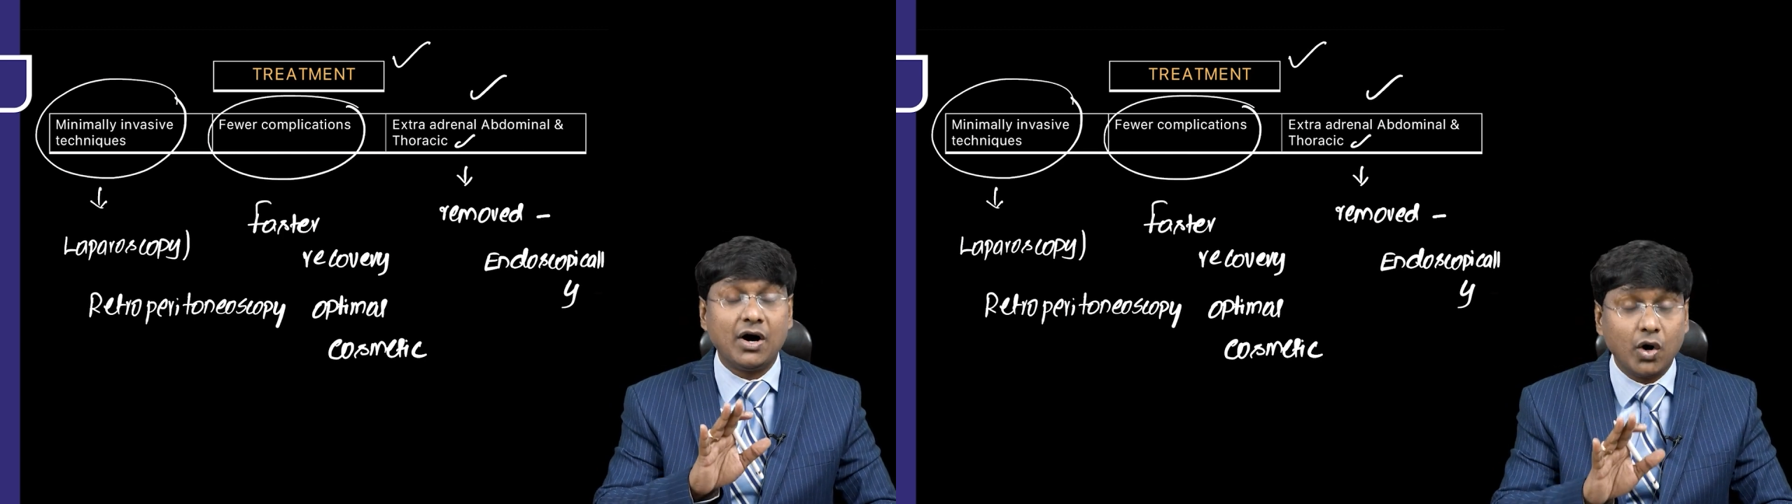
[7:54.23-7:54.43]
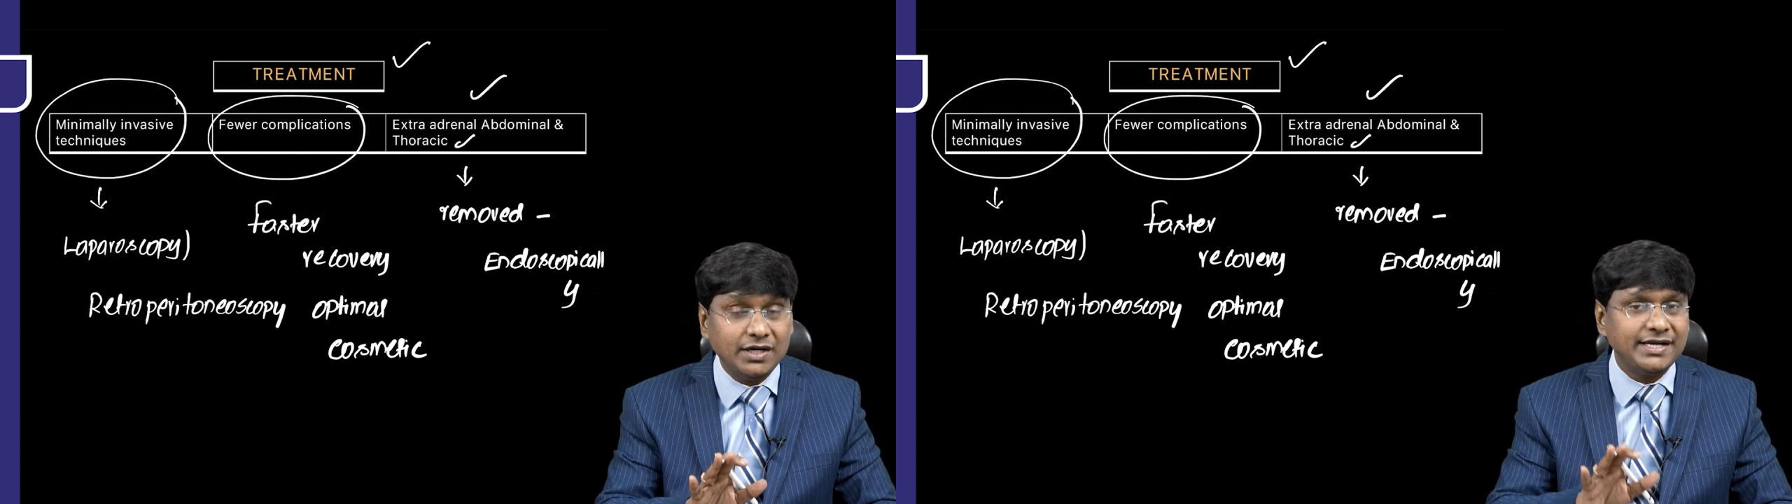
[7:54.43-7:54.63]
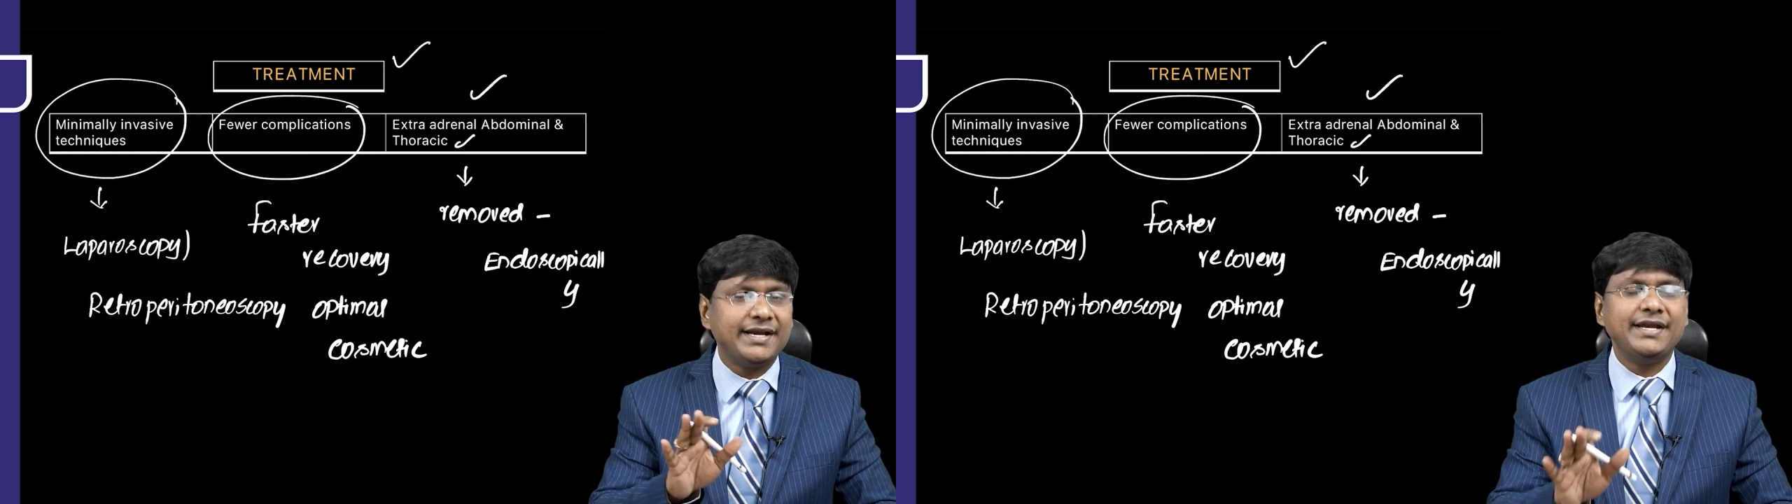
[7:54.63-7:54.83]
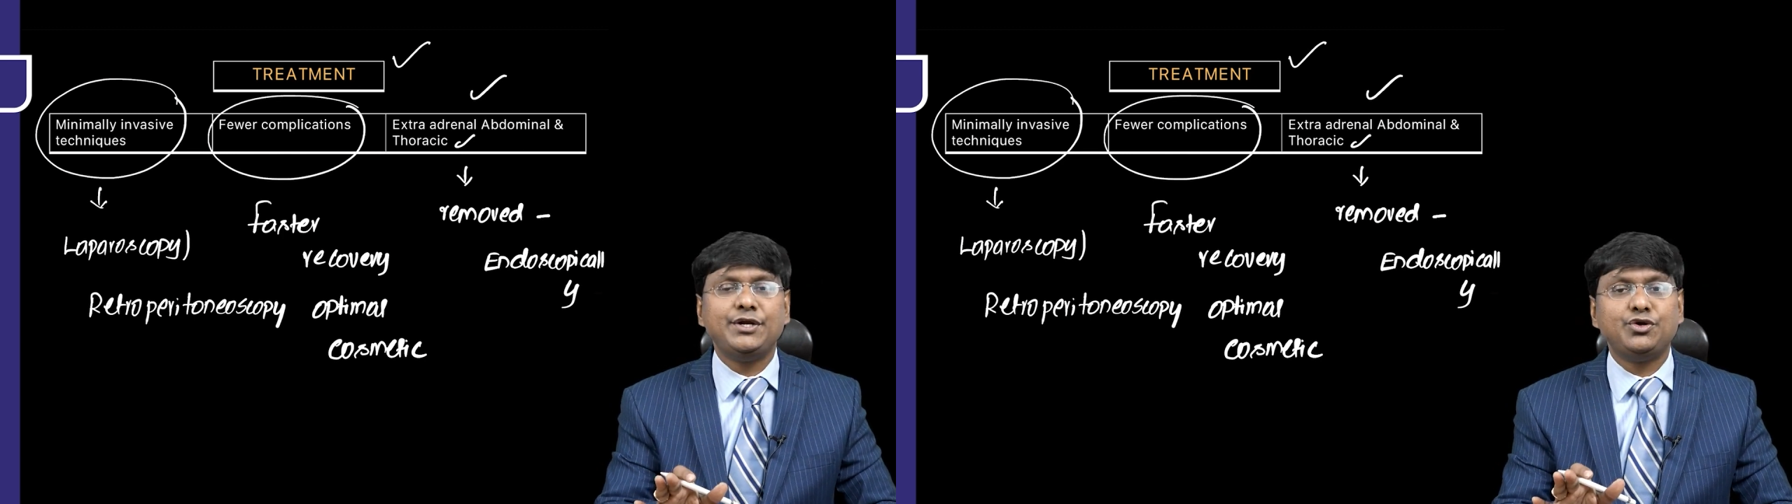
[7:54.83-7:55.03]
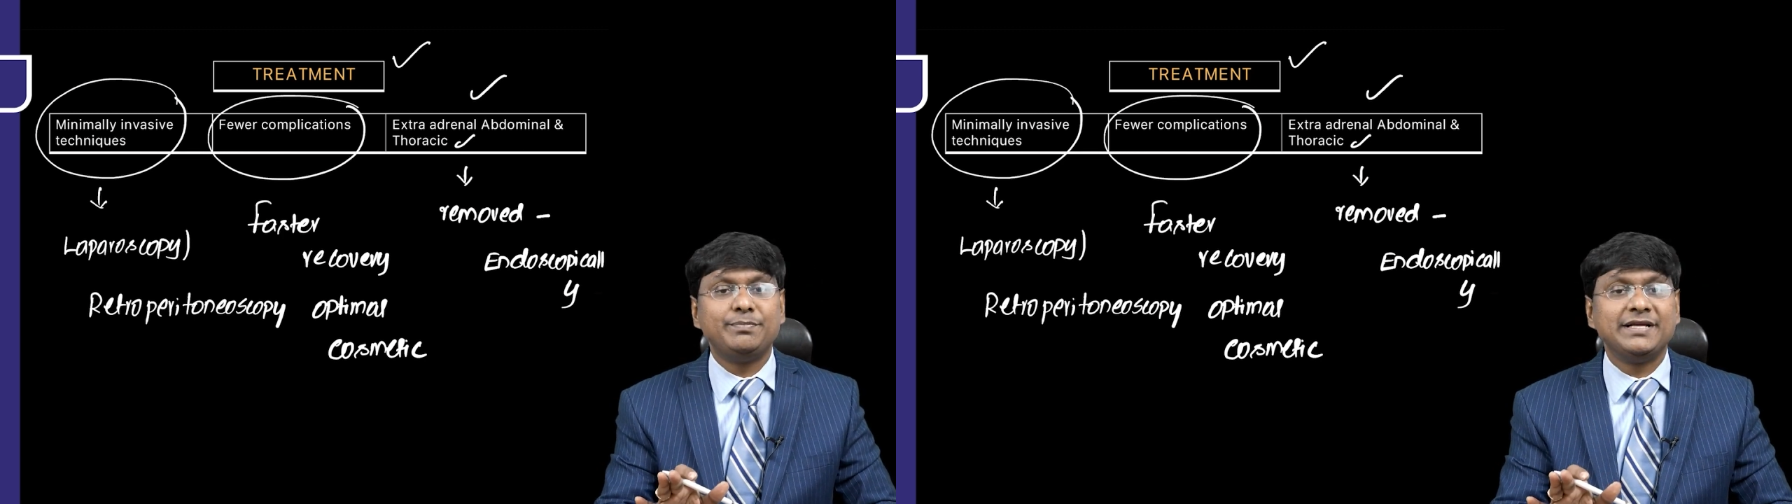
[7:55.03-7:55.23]

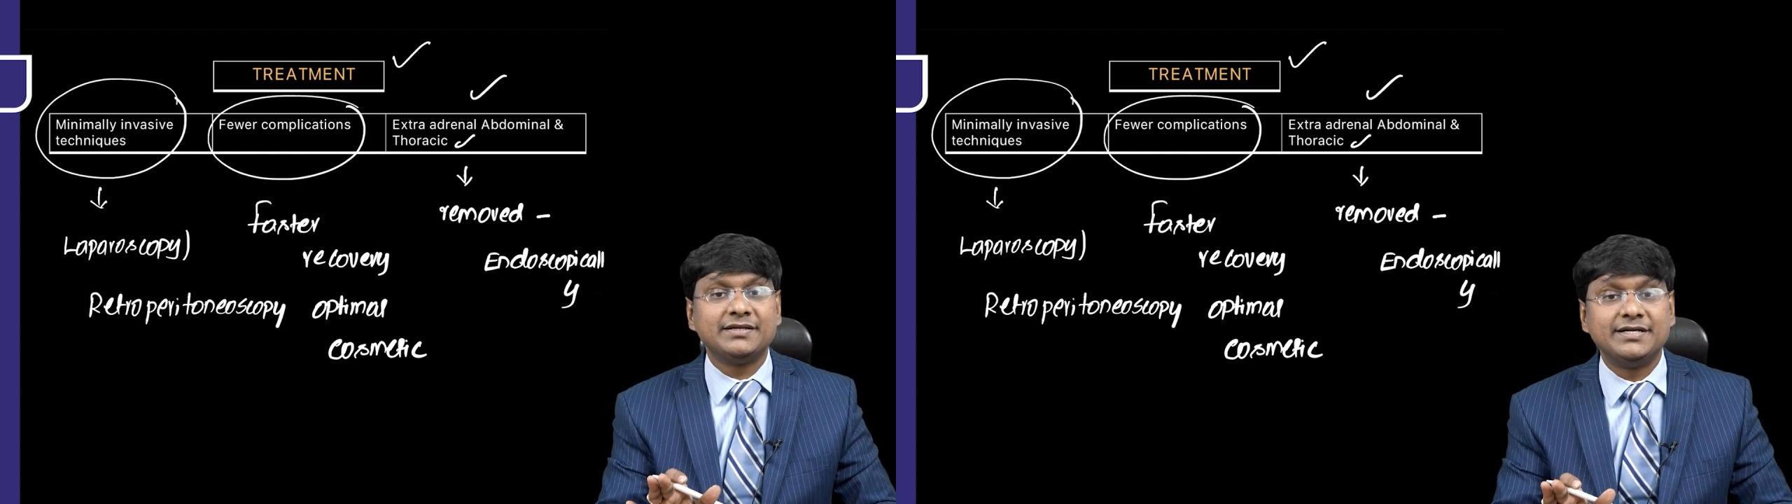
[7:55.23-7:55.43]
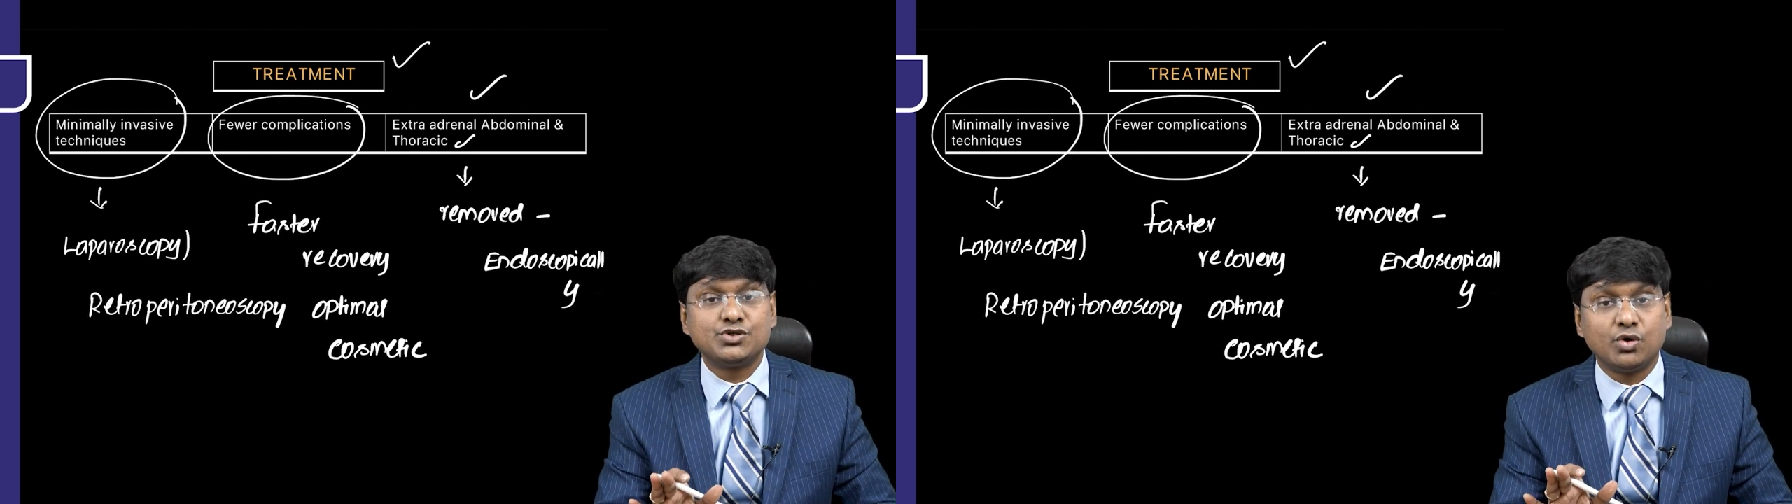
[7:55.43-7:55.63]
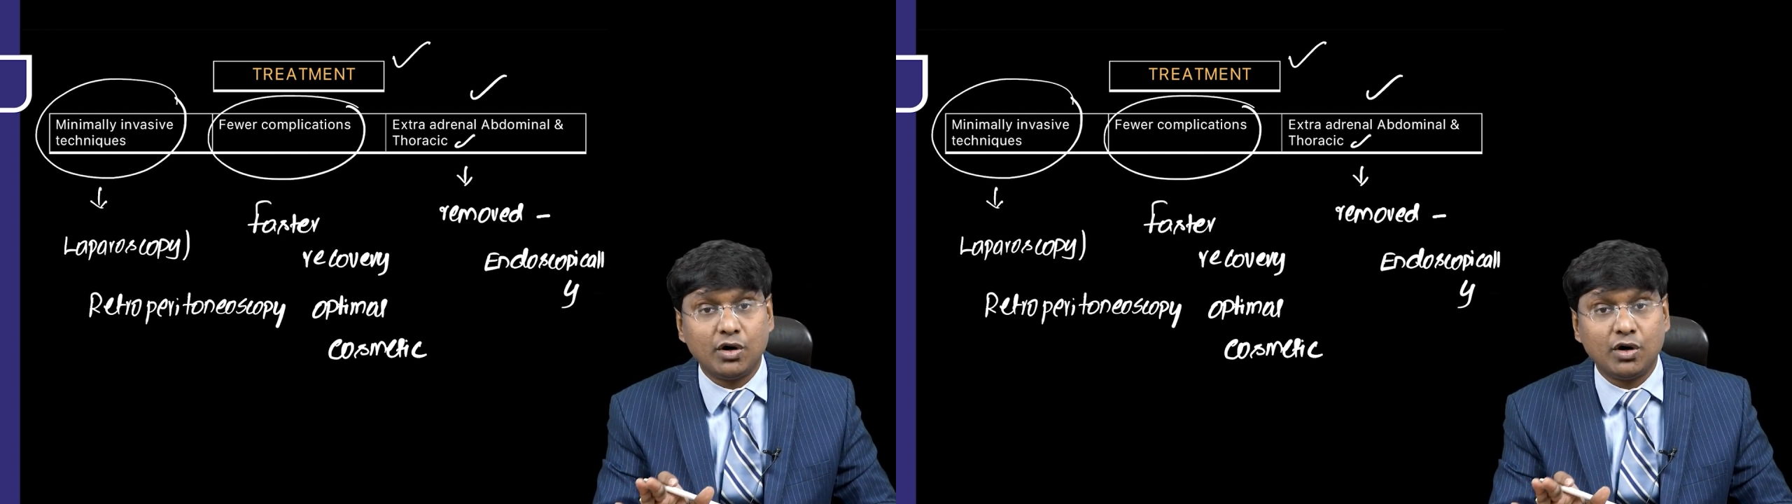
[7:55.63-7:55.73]
alternative methods